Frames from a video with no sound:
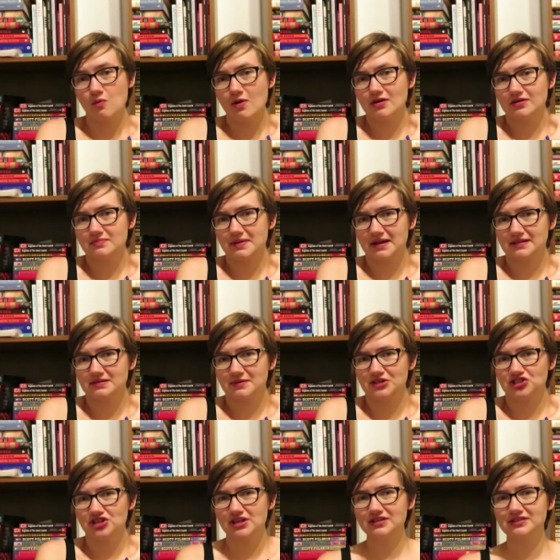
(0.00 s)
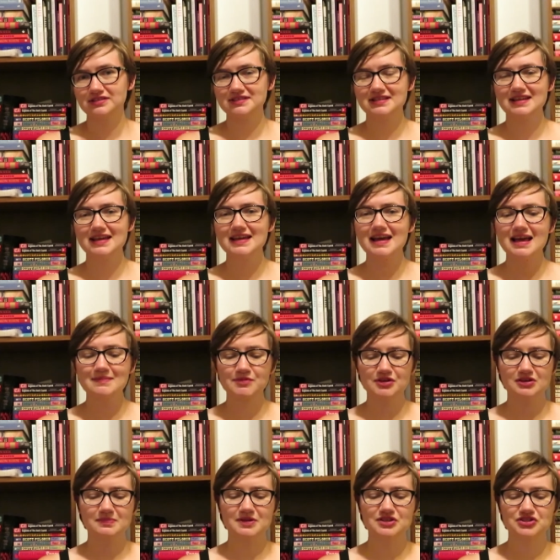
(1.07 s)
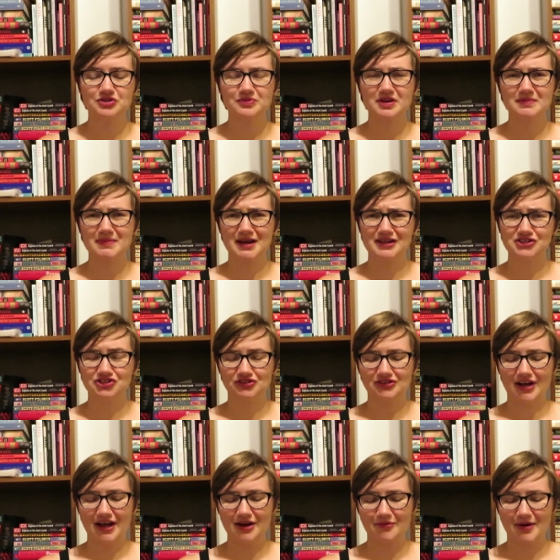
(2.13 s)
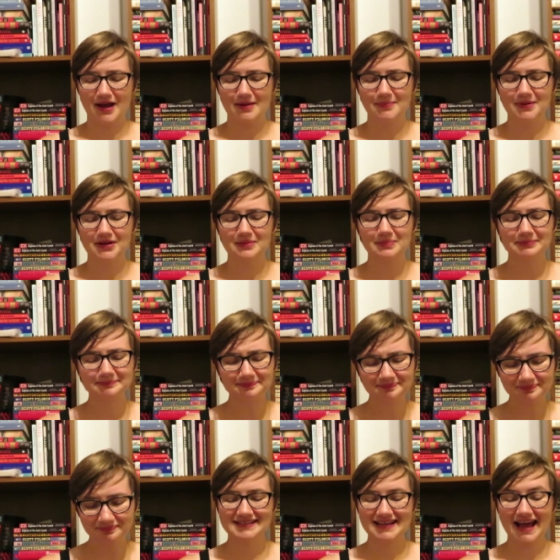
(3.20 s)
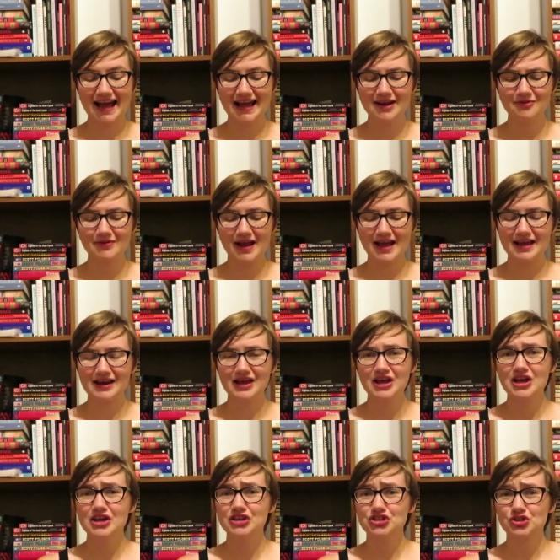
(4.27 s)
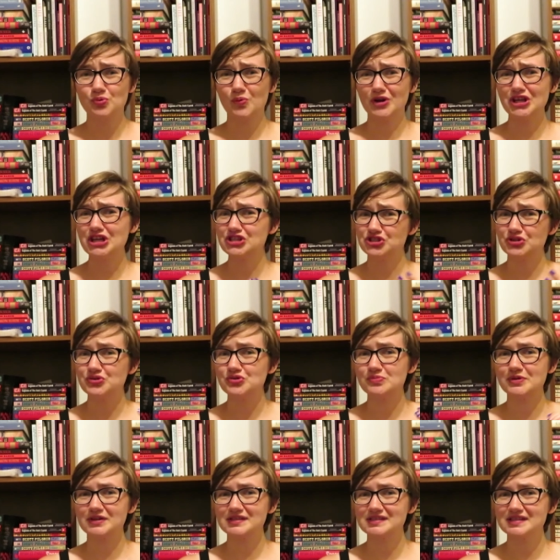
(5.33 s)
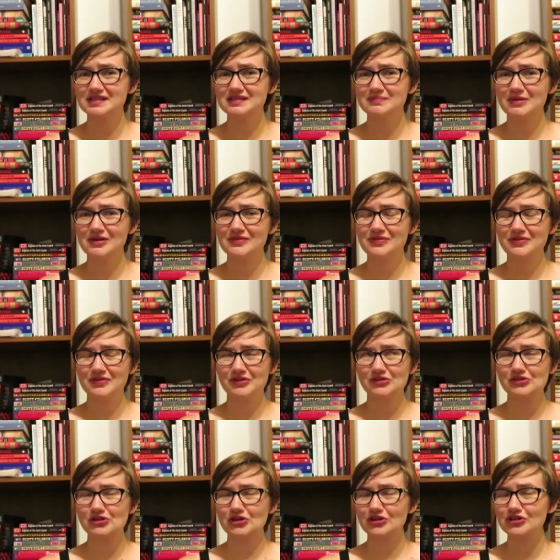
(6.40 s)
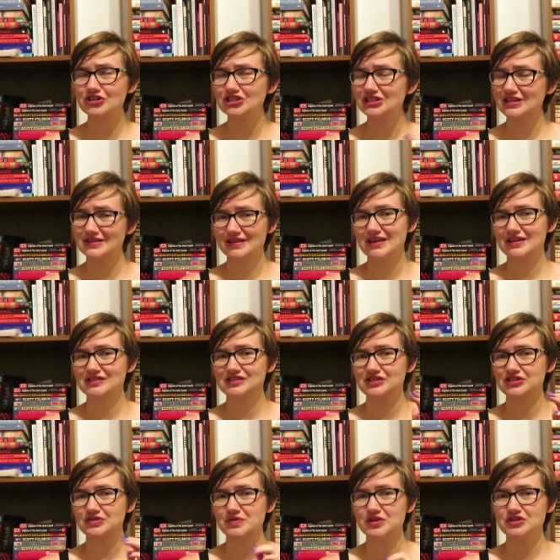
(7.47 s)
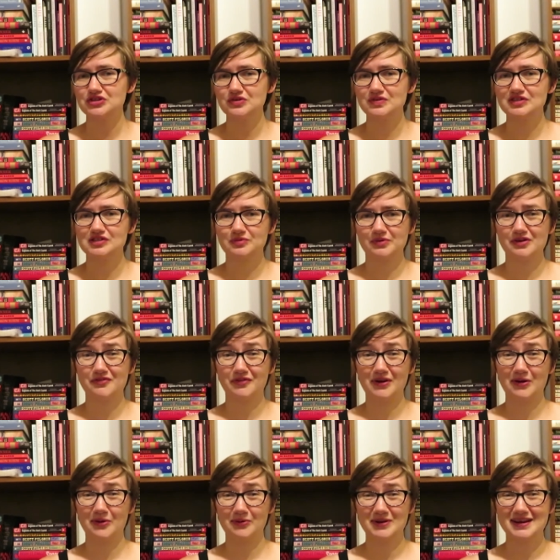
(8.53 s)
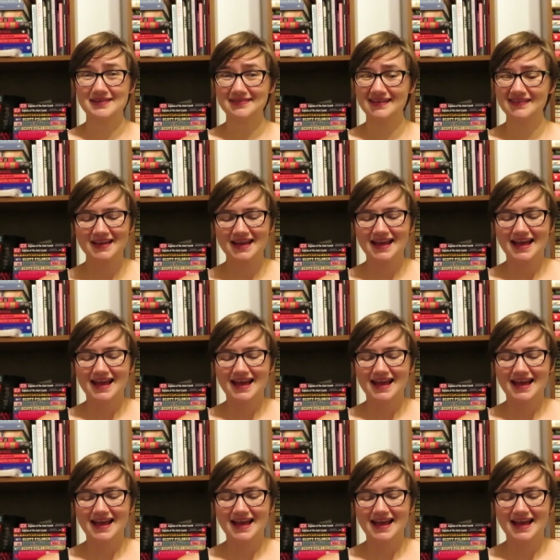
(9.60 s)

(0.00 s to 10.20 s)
Welcome back to my channel. Today I'm going to be doing my July wrap-up, and I read 22 books this month, largely thanks to doing Dewey's 24-hour readathon.